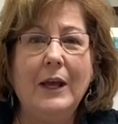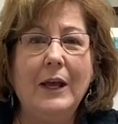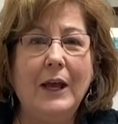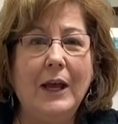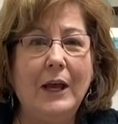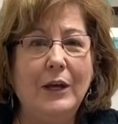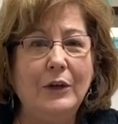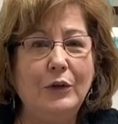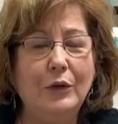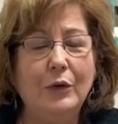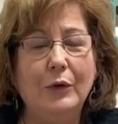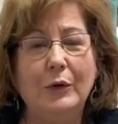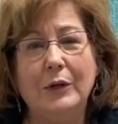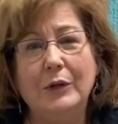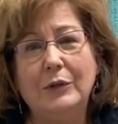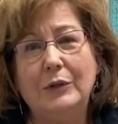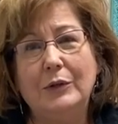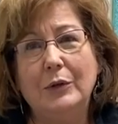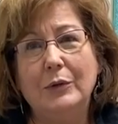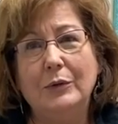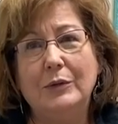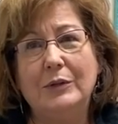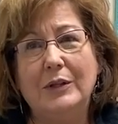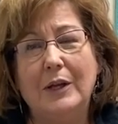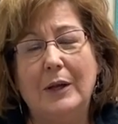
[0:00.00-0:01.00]
and you can
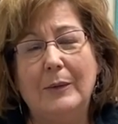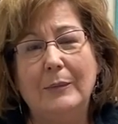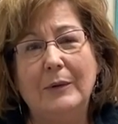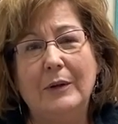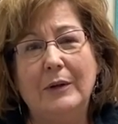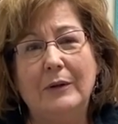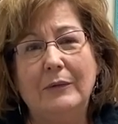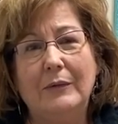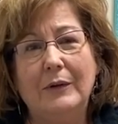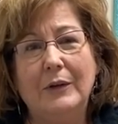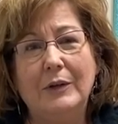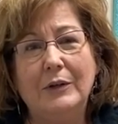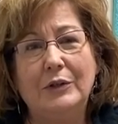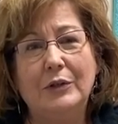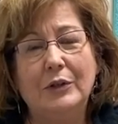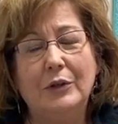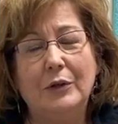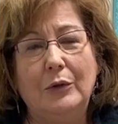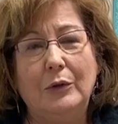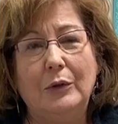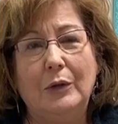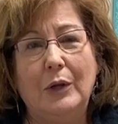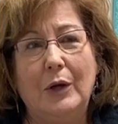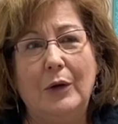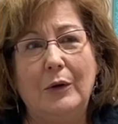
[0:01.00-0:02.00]
do some
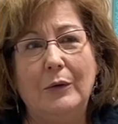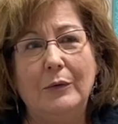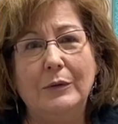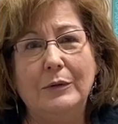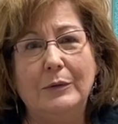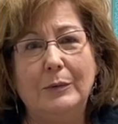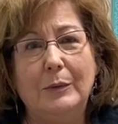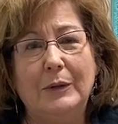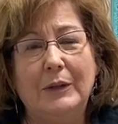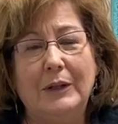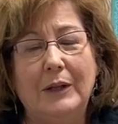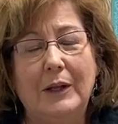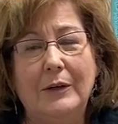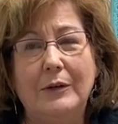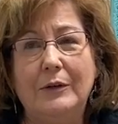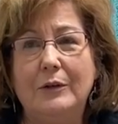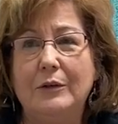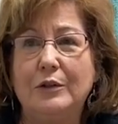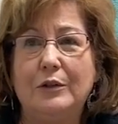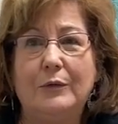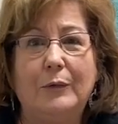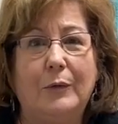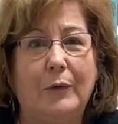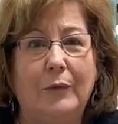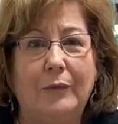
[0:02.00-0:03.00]
conventional loans with
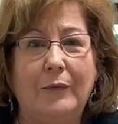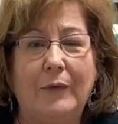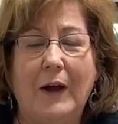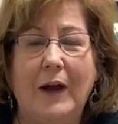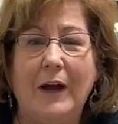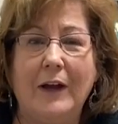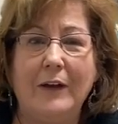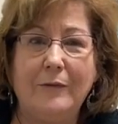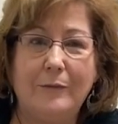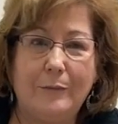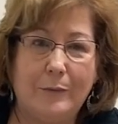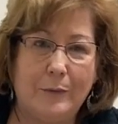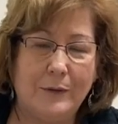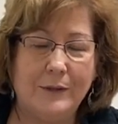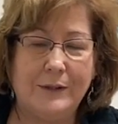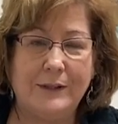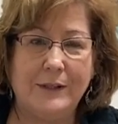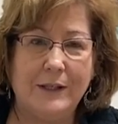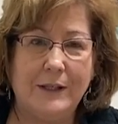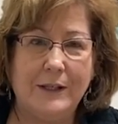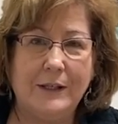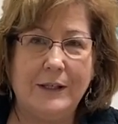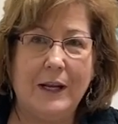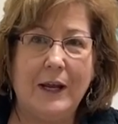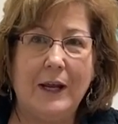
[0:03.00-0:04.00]
lenders for
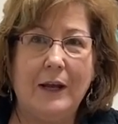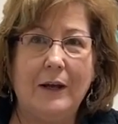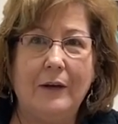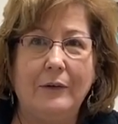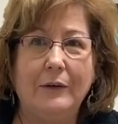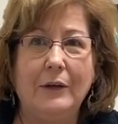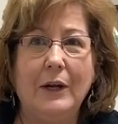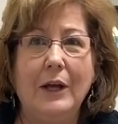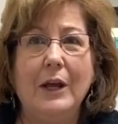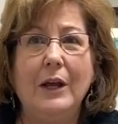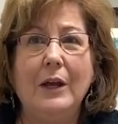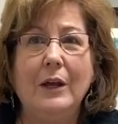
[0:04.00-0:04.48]
5% down.